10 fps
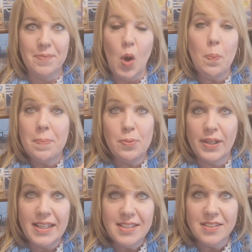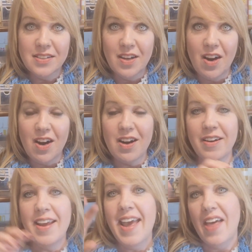open book easel
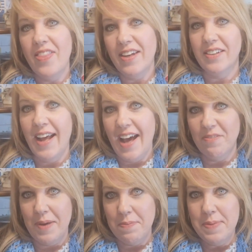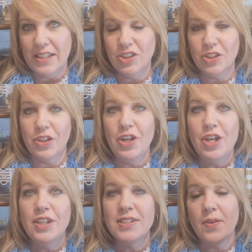card, and then it'll have my picture.
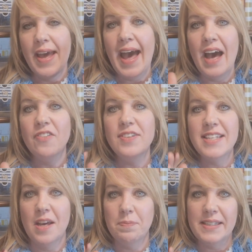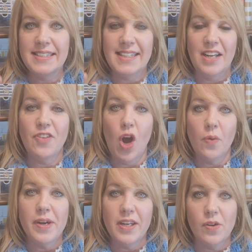So I have templates that I've
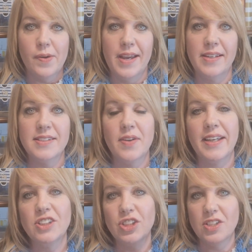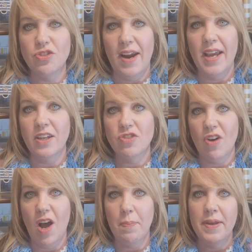already created, so I can just drag and
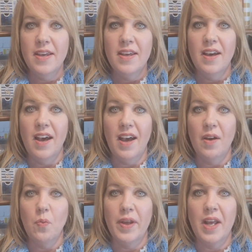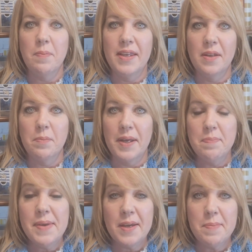drop when I'm in my
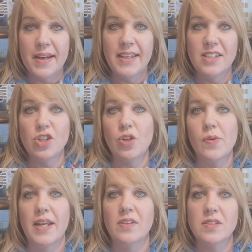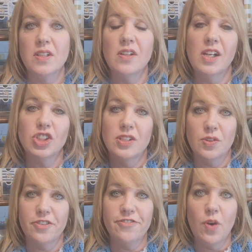PicMonkey to create those collages
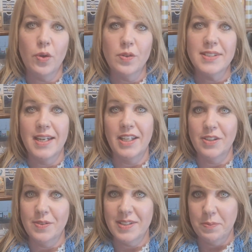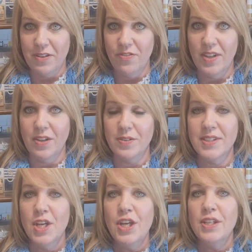or photos that I use in my videos.
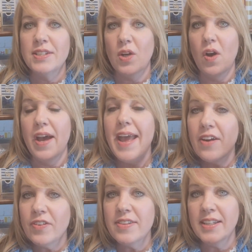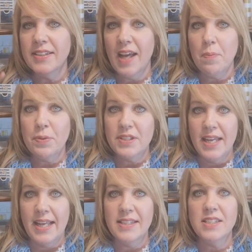So everything that
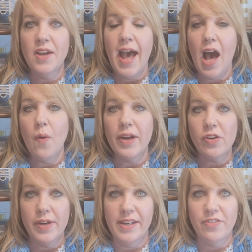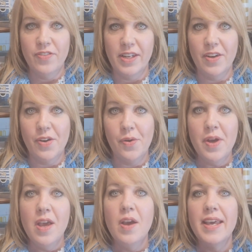pertains to how I create a video
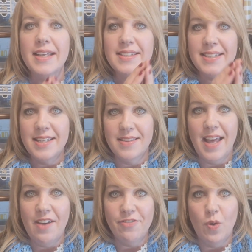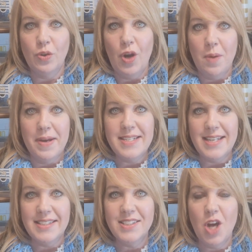is in that folder on my
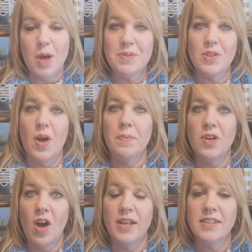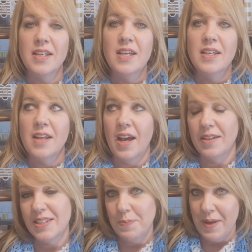desktop. So I'm not
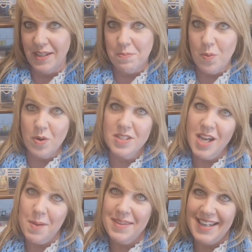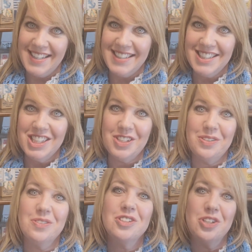spending more time than I need
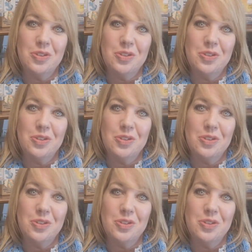to